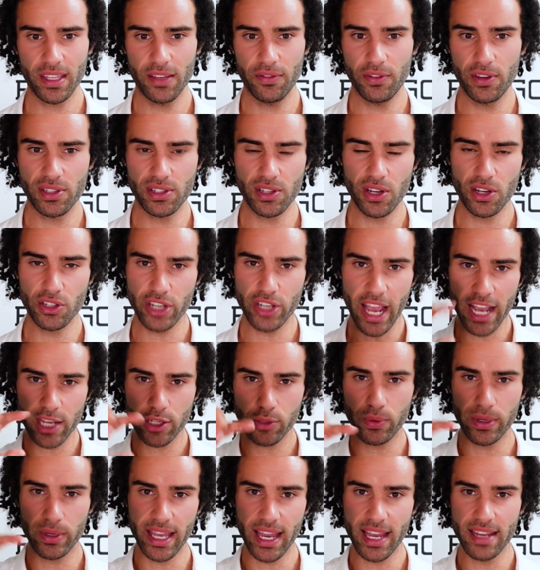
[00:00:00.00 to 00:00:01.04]
If you search
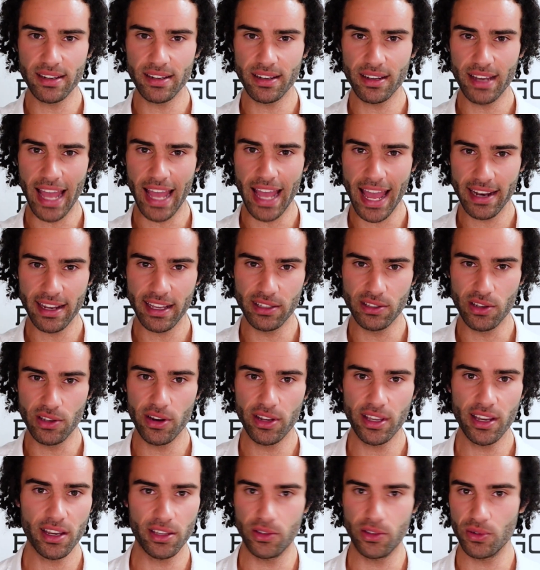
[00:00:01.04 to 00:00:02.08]
ashwagandha
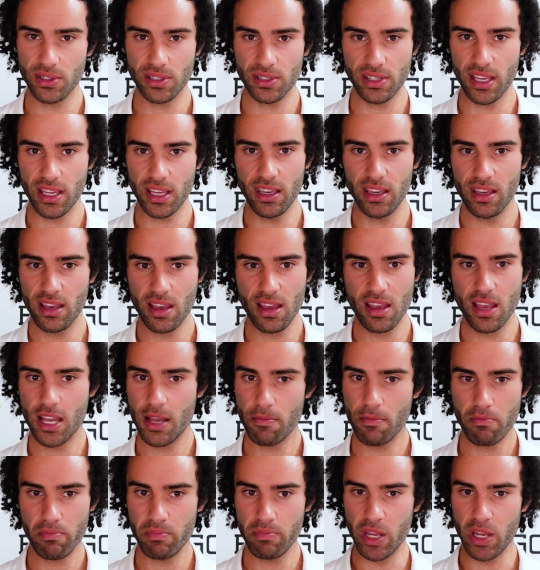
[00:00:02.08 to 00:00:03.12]
anhedonia, you'll see
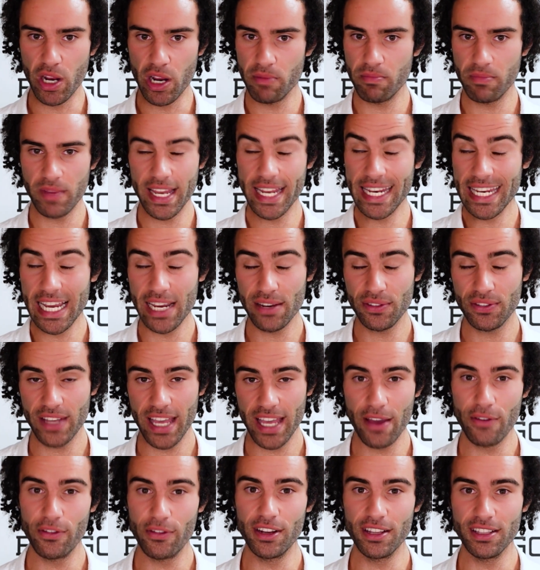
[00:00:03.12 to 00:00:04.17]
enough
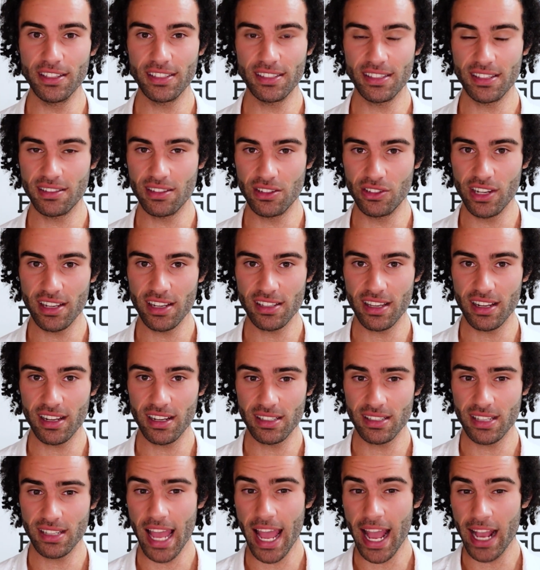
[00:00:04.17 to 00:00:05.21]
evidence to suggest that
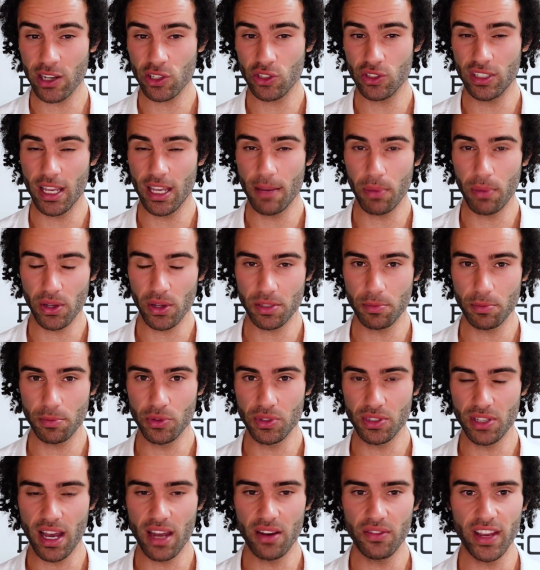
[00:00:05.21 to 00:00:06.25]
it's actually a
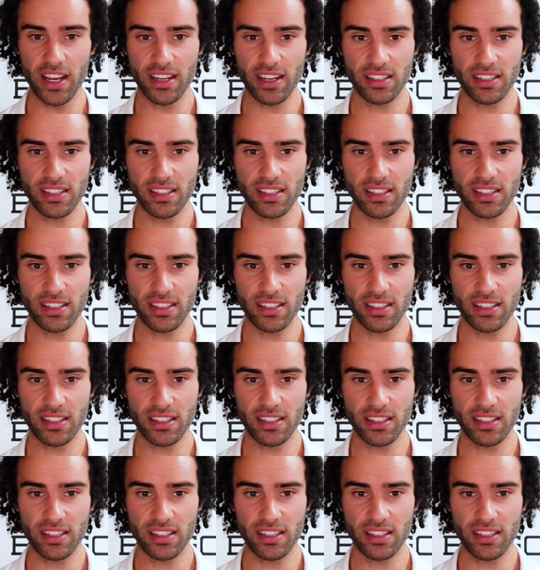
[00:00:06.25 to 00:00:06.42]
possible side